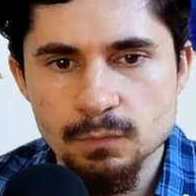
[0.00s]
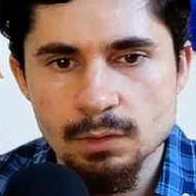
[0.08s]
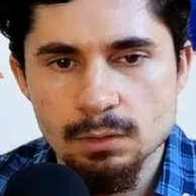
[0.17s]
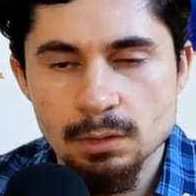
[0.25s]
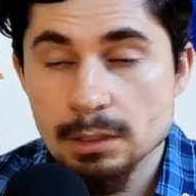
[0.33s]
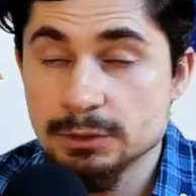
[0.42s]

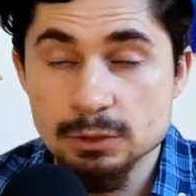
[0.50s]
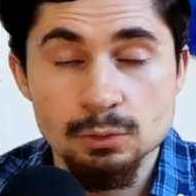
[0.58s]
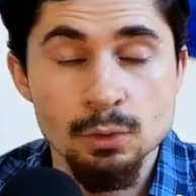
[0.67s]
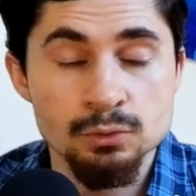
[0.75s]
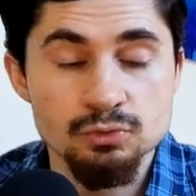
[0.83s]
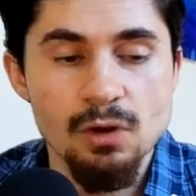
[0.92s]
Listen,
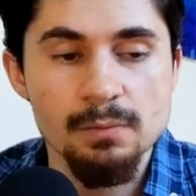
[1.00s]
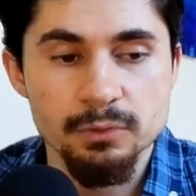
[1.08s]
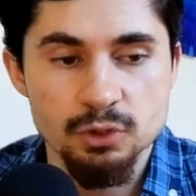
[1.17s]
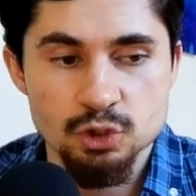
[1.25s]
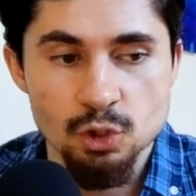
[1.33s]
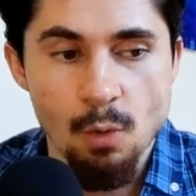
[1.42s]
don't drop the
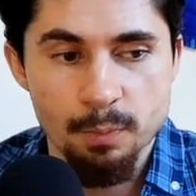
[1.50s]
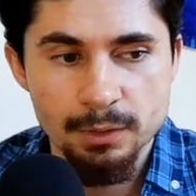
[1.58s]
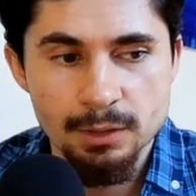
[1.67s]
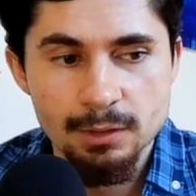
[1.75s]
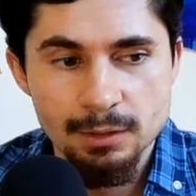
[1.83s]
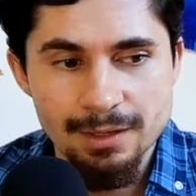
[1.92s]
soap.
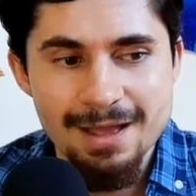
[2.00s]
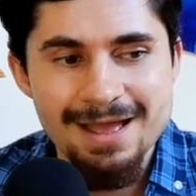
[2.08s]
Do